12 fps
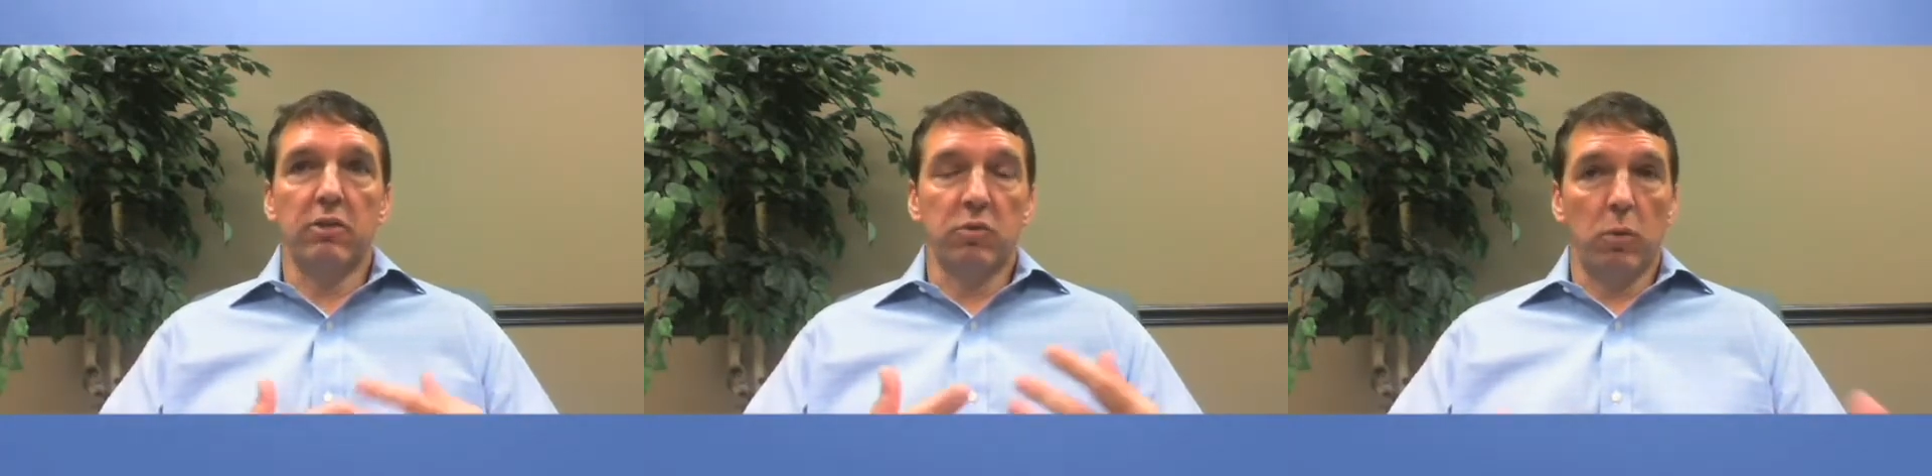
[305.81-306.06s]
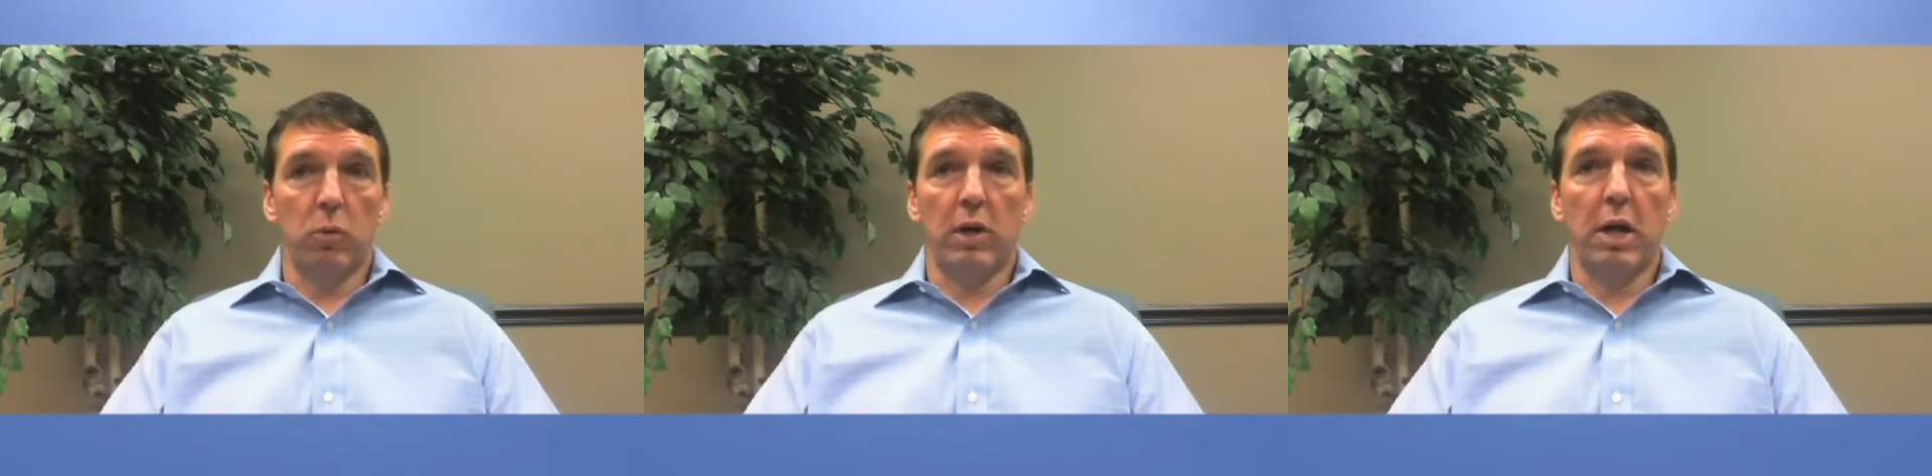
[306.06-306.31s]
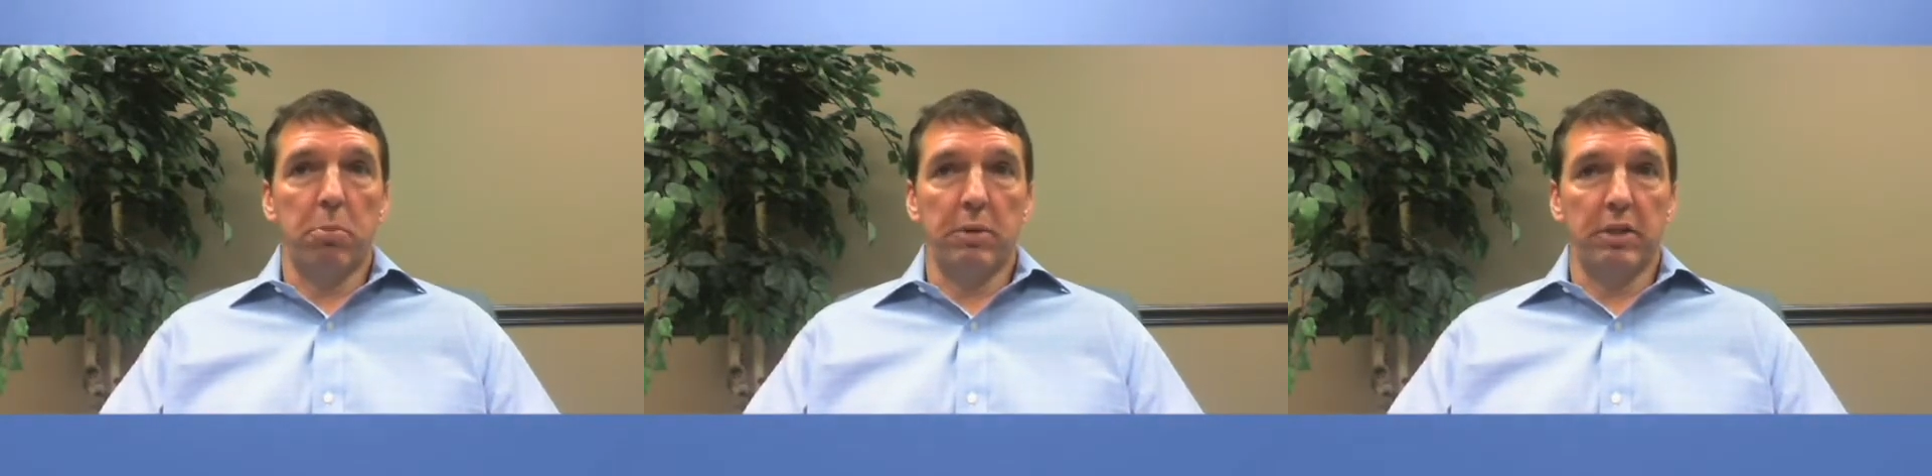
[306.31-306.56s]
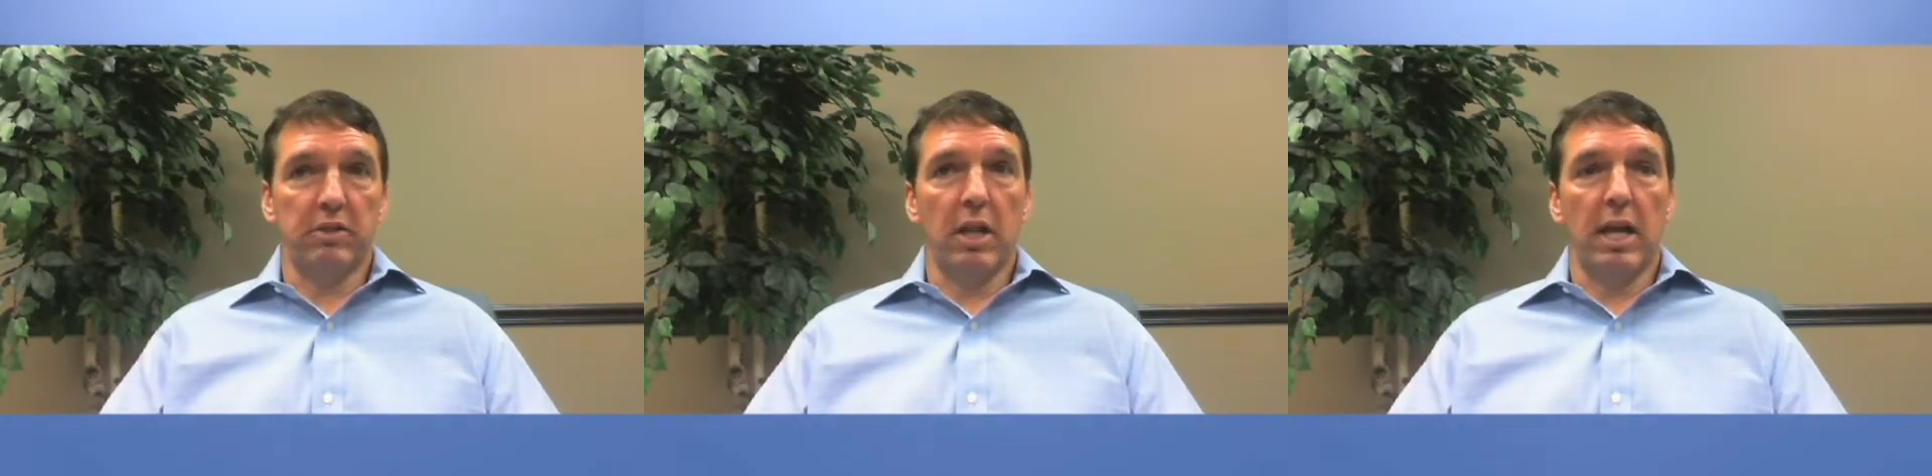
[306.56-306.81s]
here's what we're
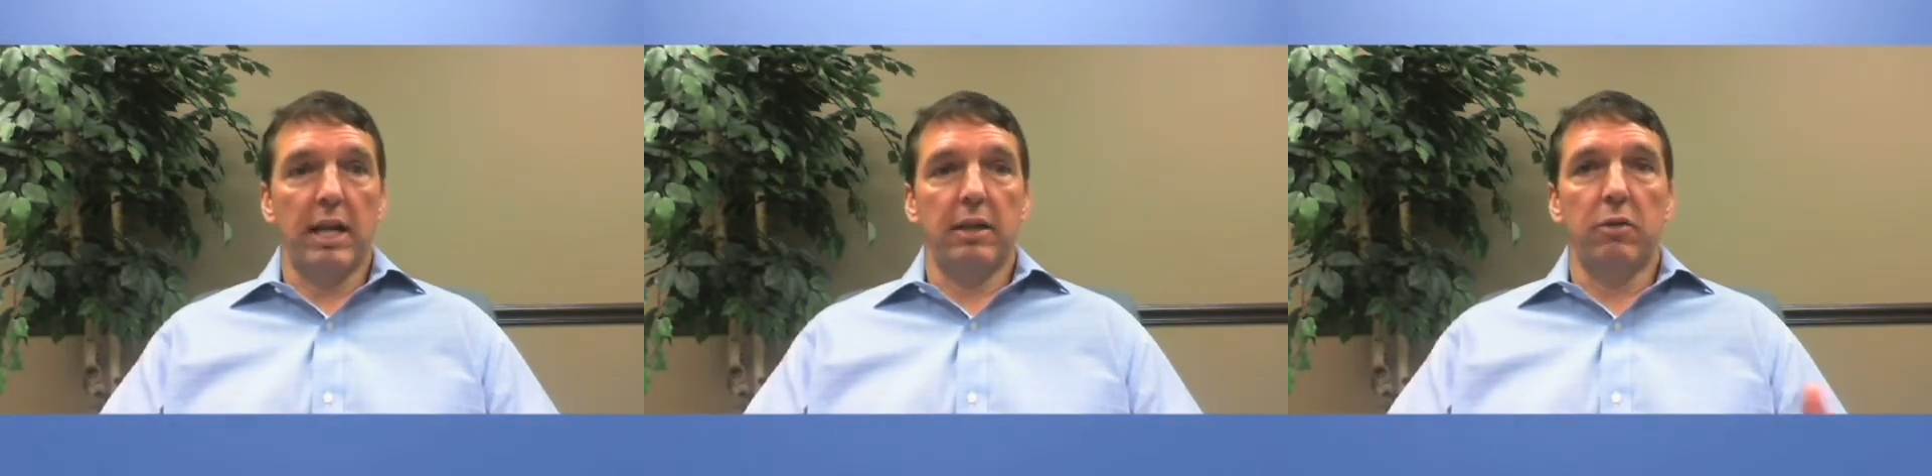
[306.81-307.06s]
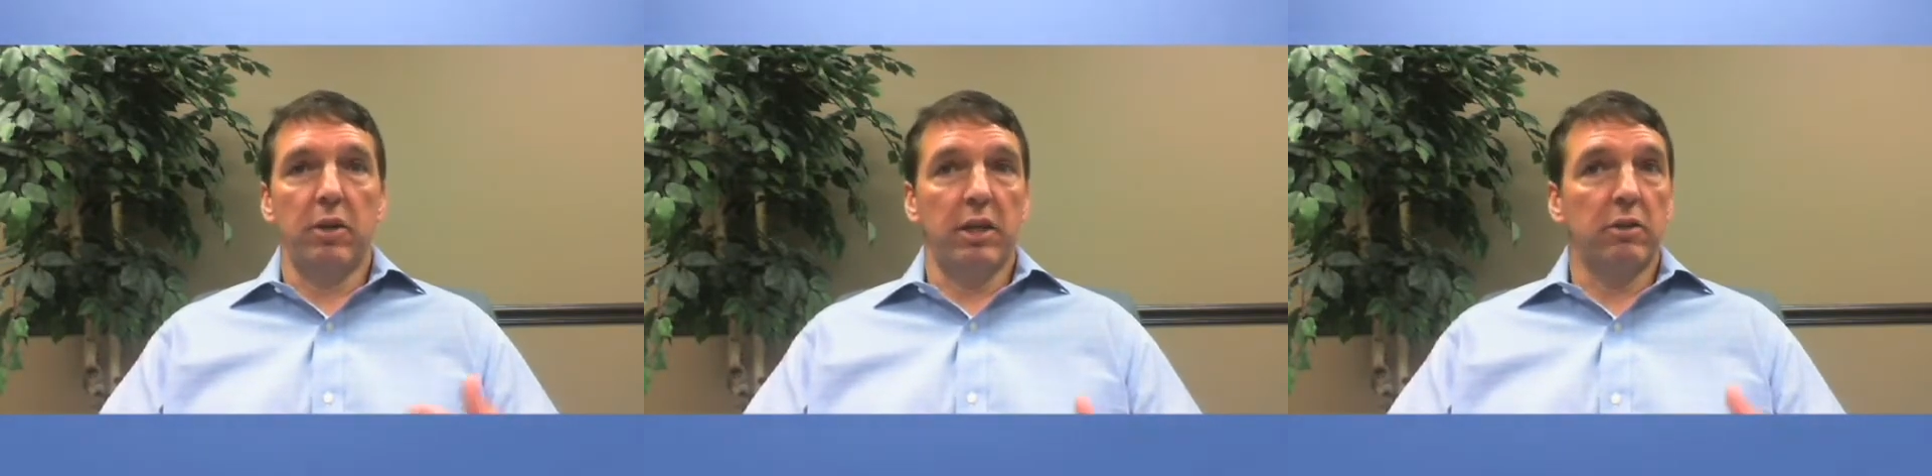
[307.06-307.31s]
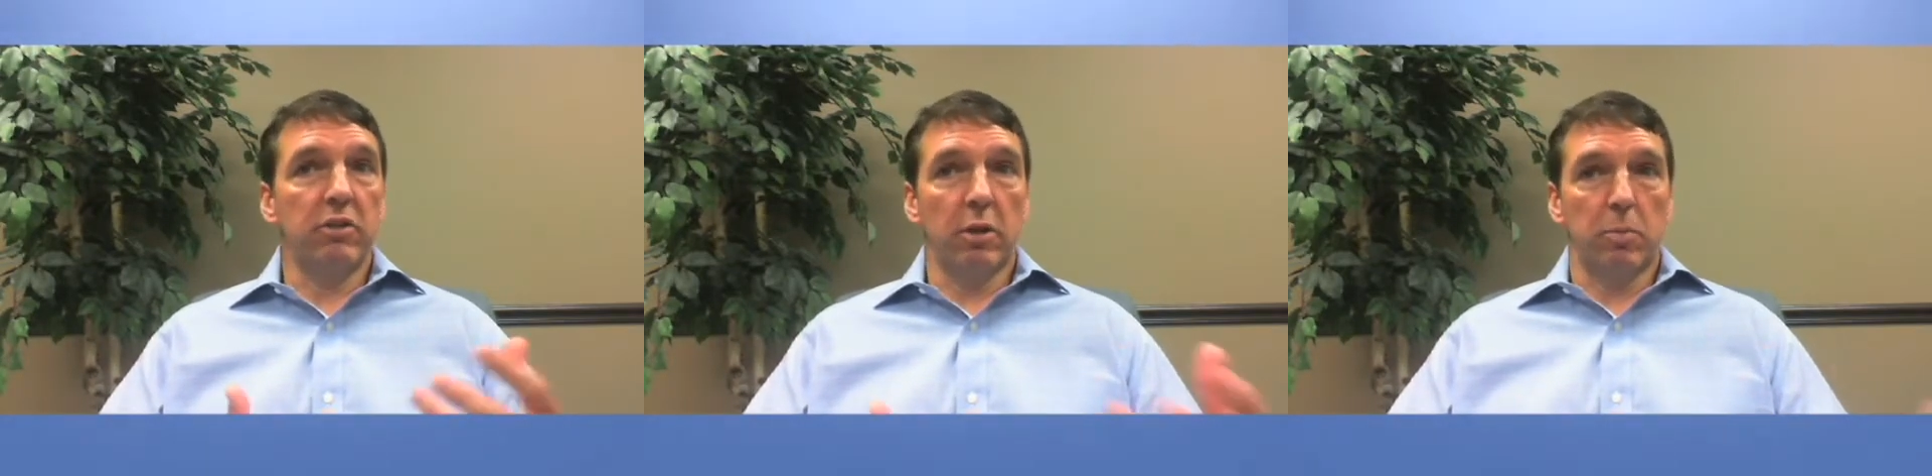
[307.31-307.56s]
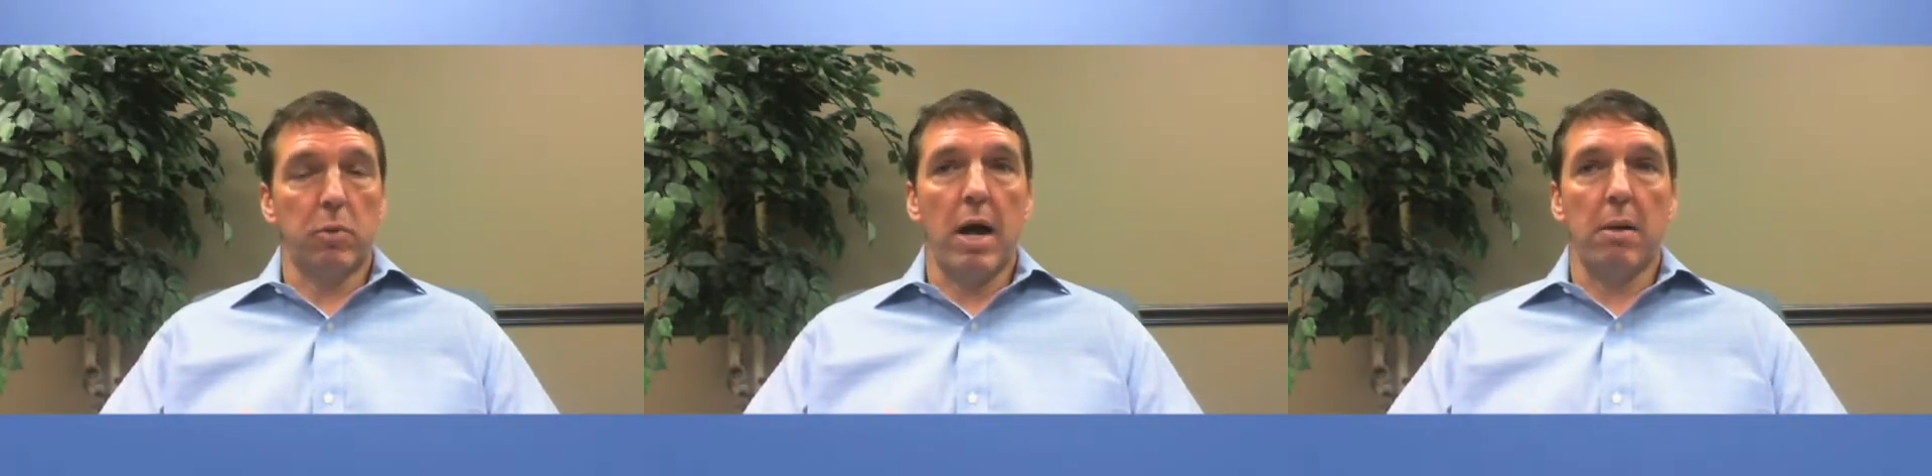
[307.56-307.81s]
helping this client do, here's
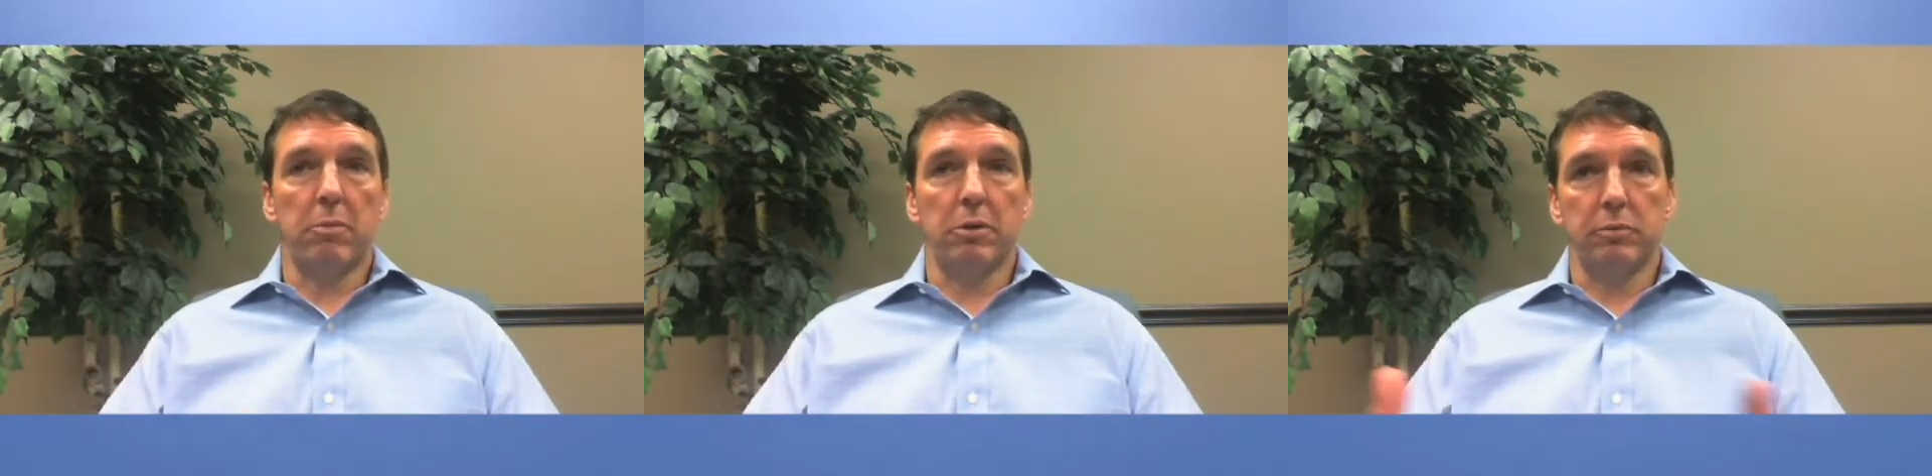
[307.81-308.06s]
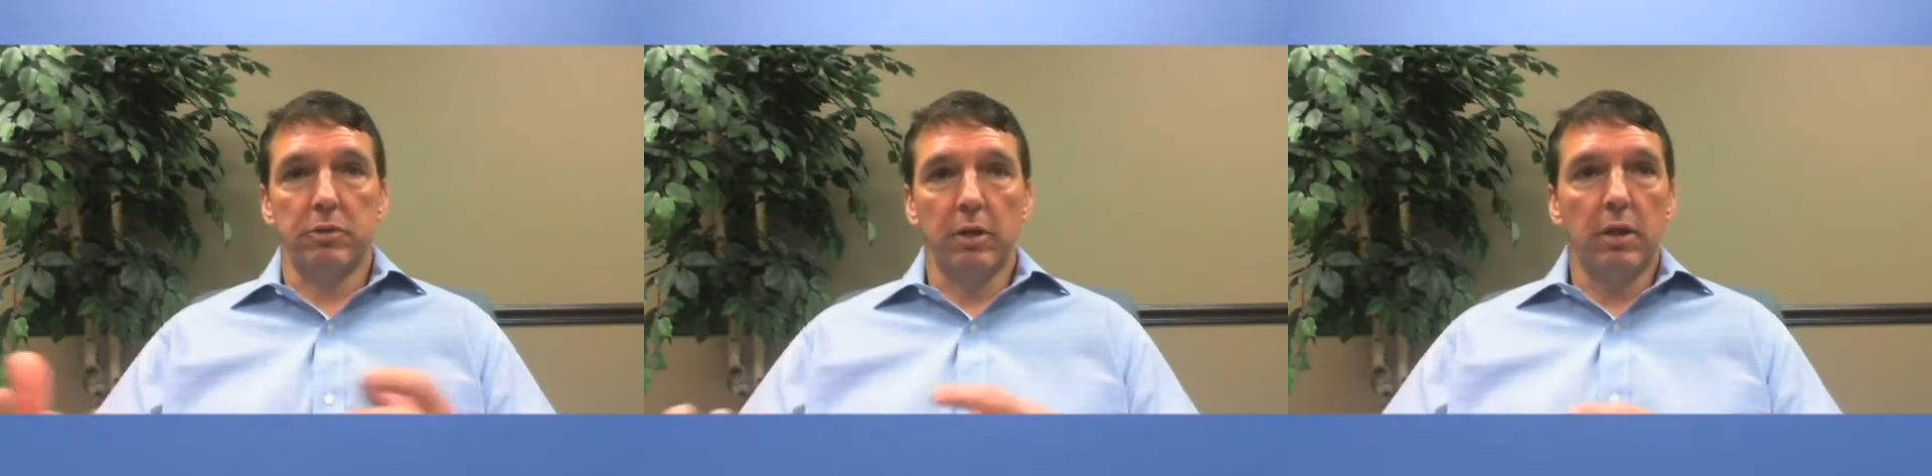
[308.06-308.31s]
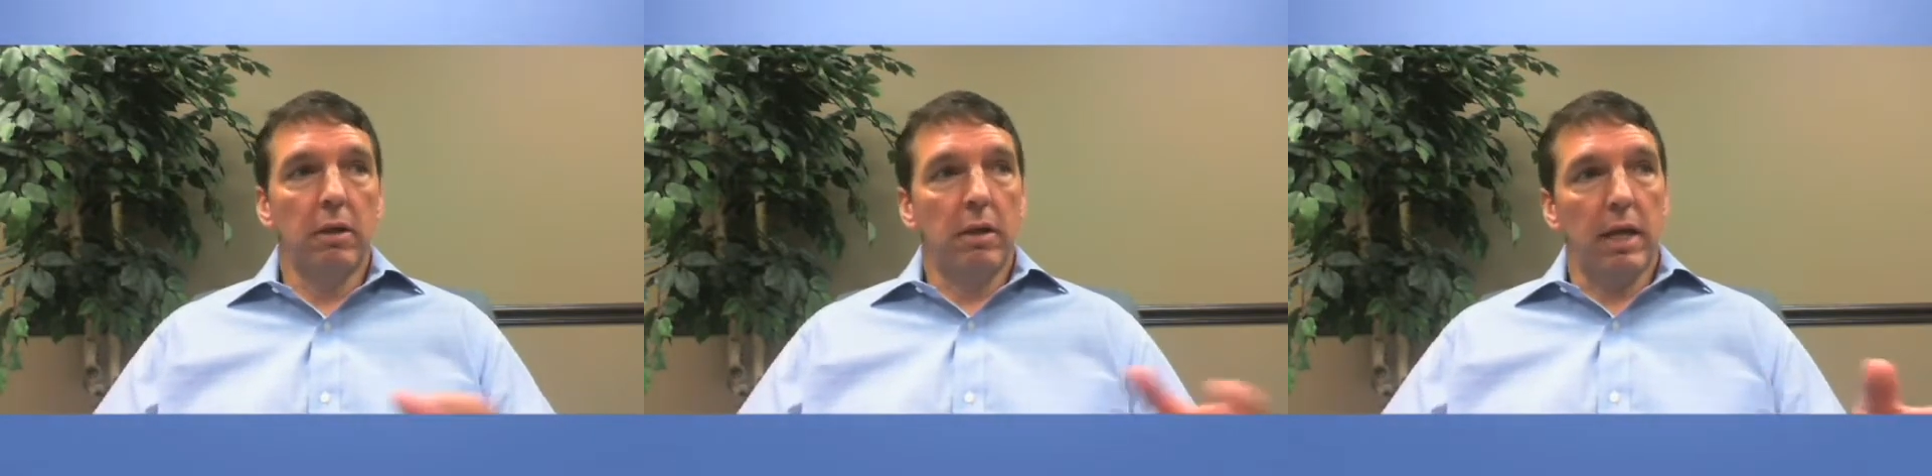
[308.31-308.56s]
their problems,